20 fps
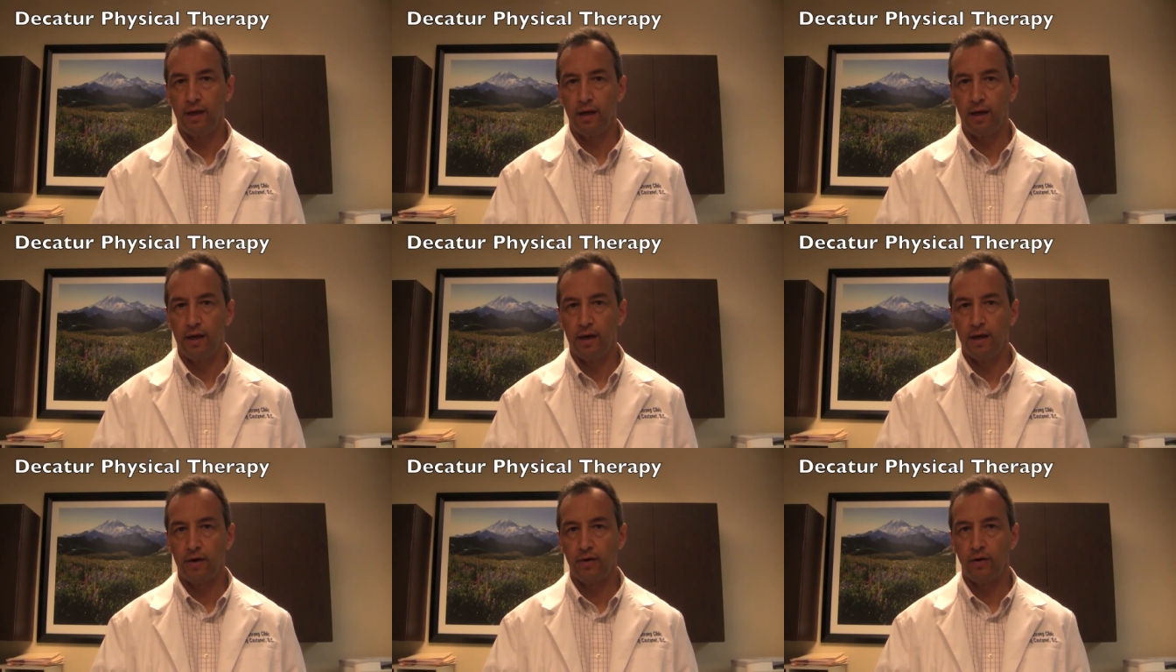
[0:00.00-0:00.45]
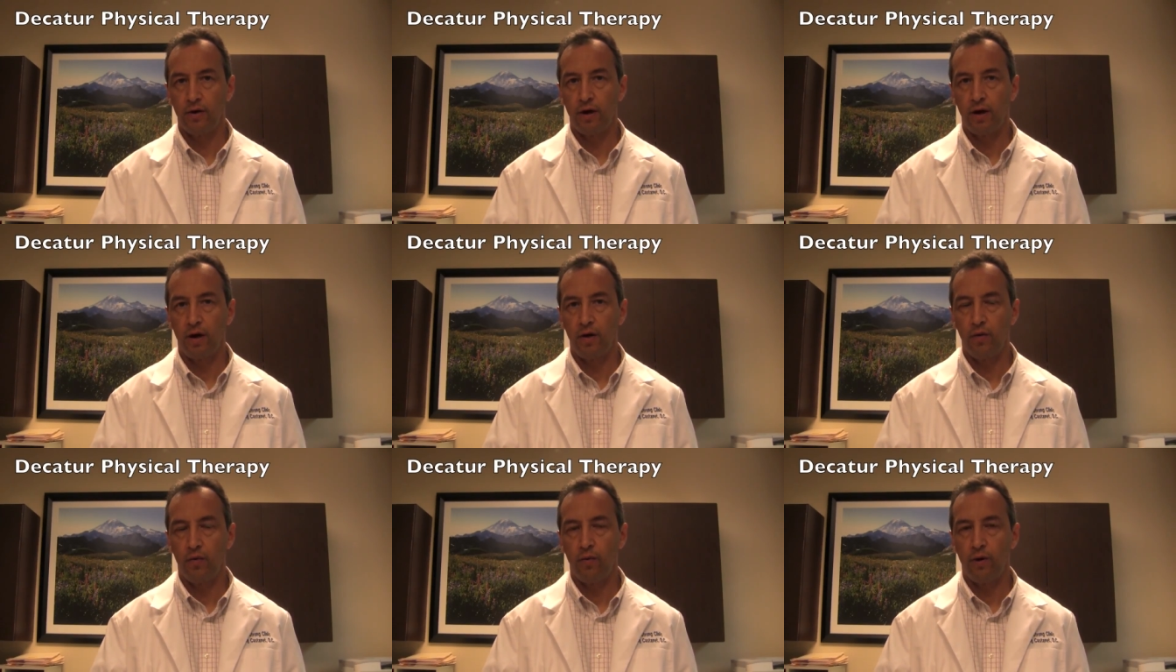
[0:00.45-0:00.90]
and
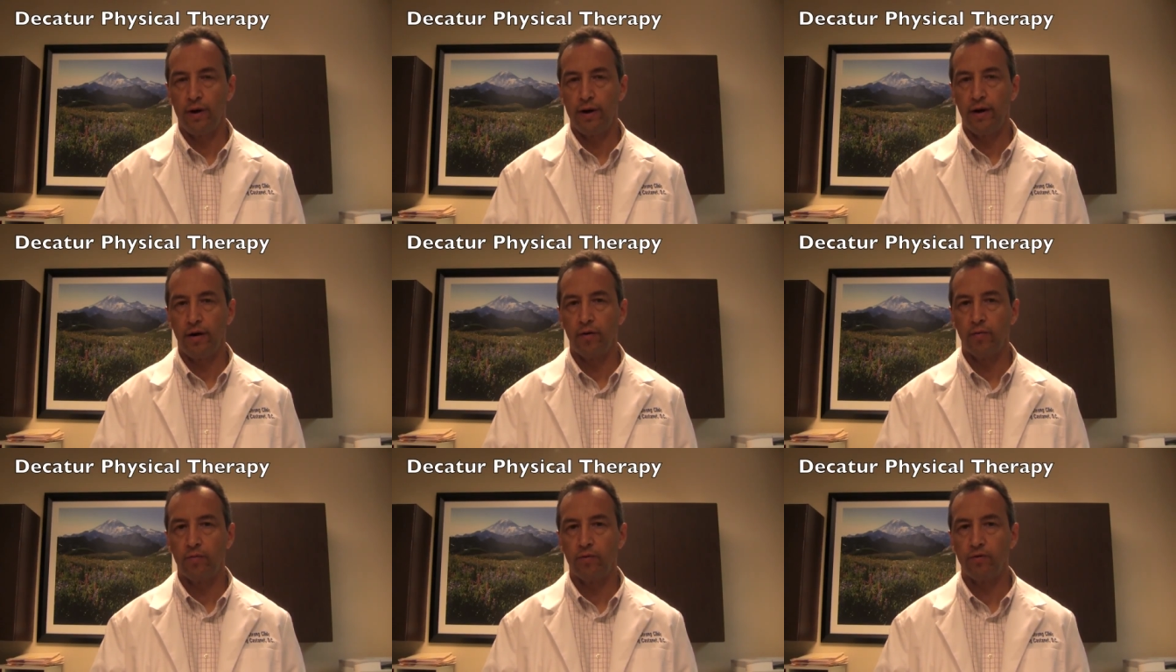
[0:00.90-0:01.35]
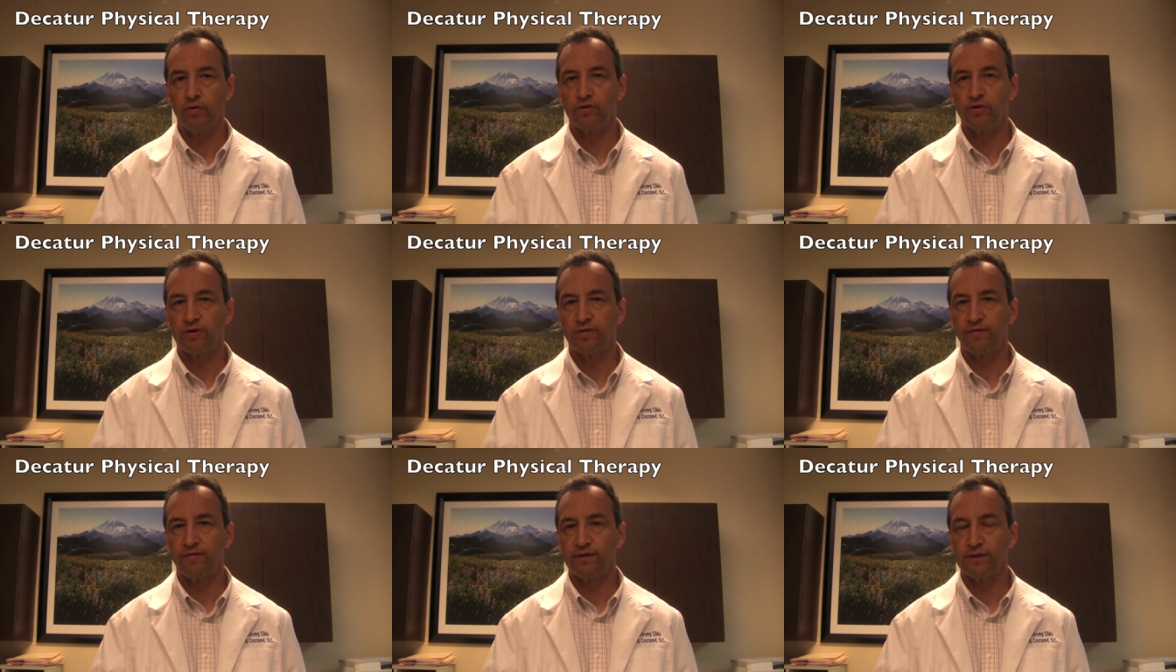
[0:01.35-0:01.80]
uh, why our approach
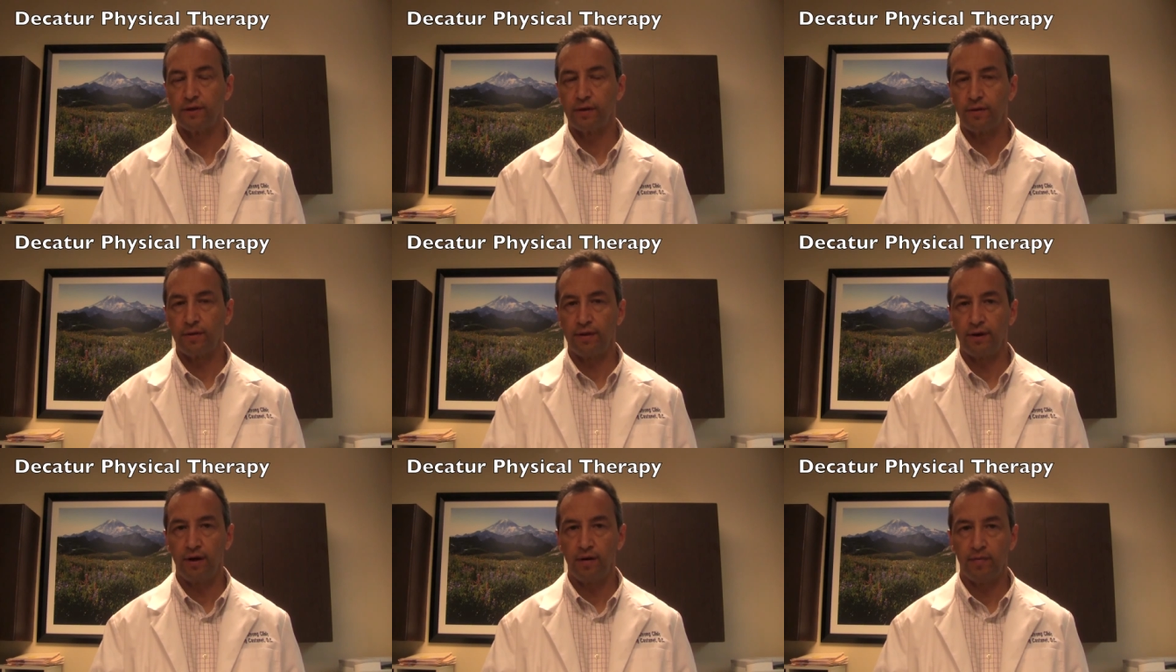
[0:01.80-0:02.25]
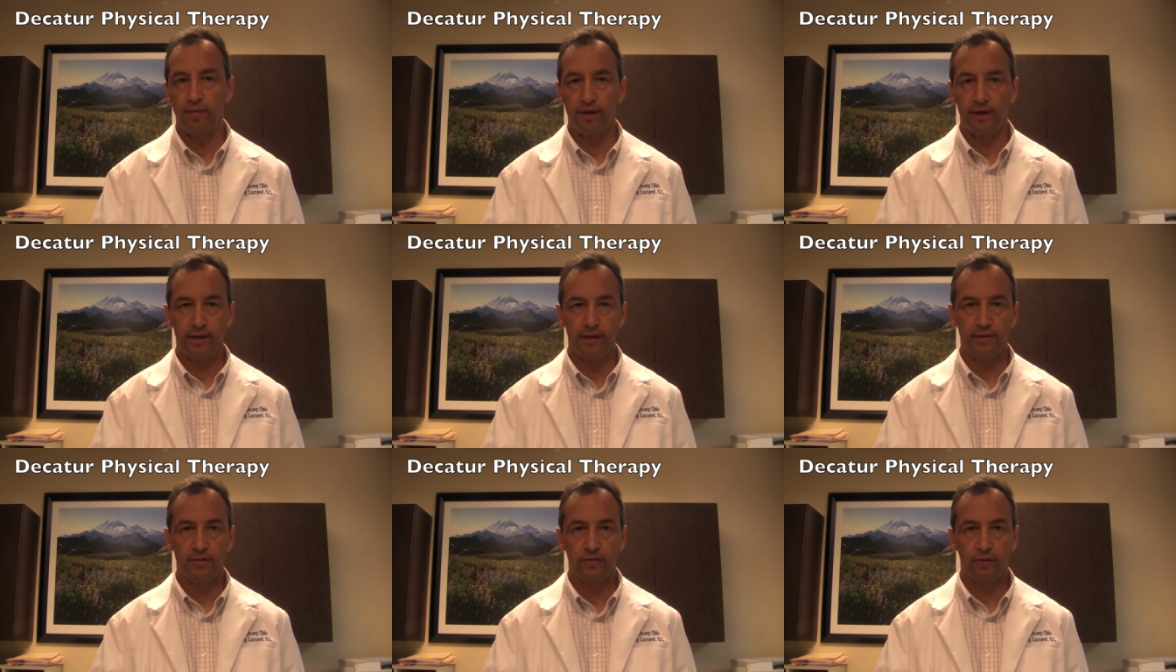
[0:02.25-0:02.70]
to physical
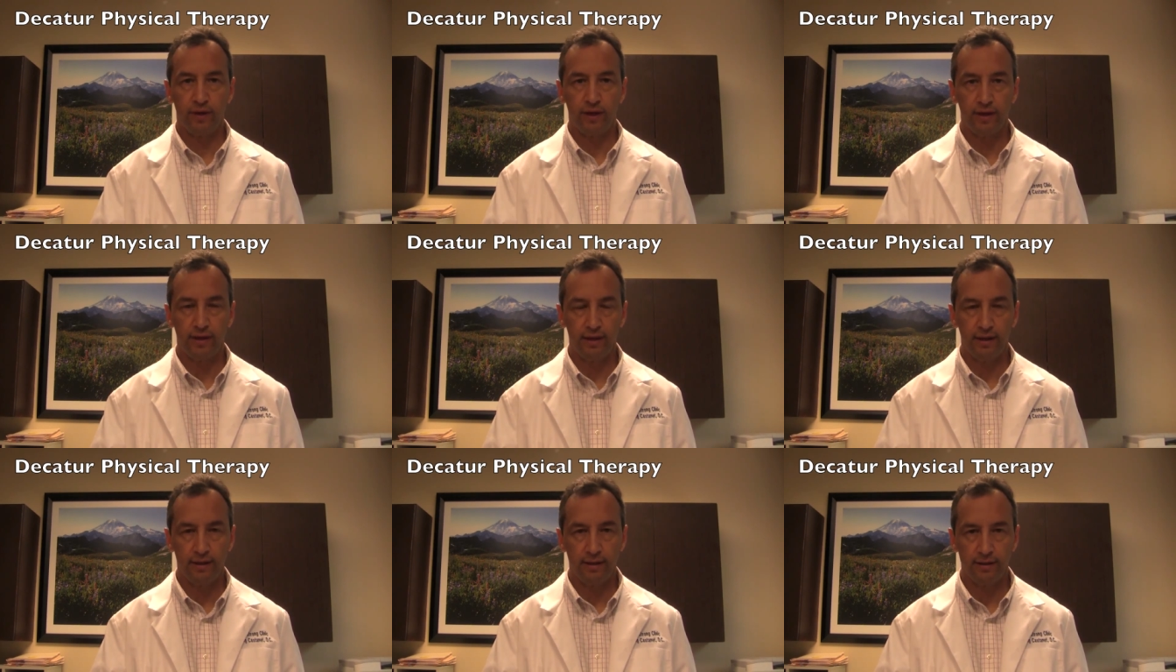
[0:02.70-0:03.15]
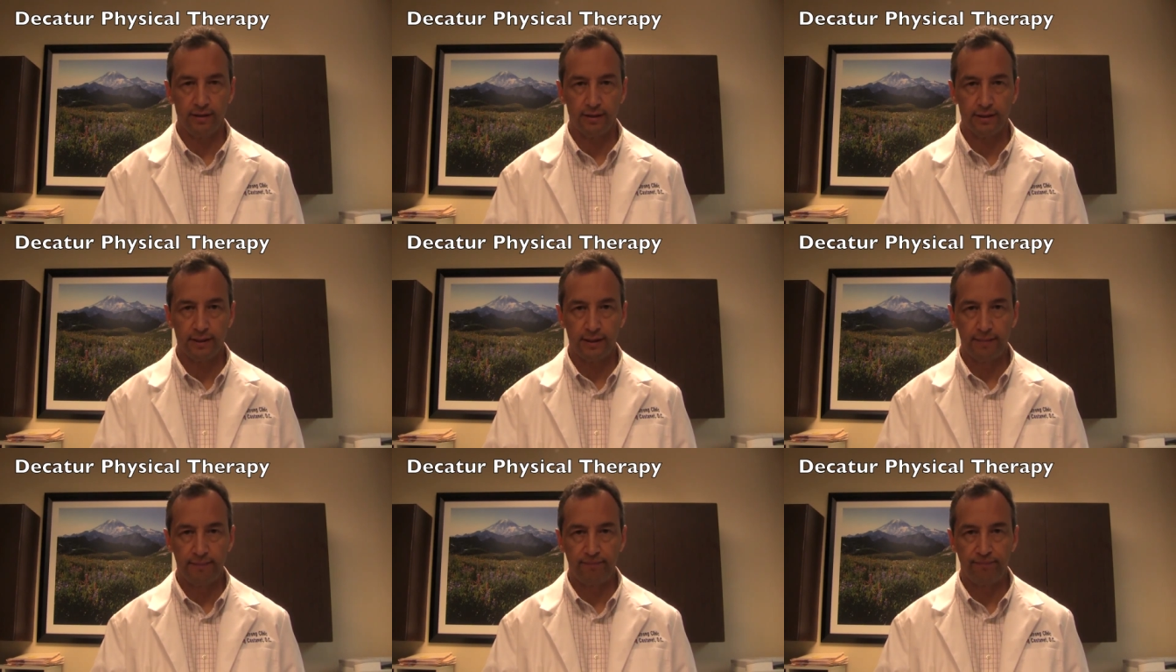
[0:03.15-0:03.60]
therapy is what it is.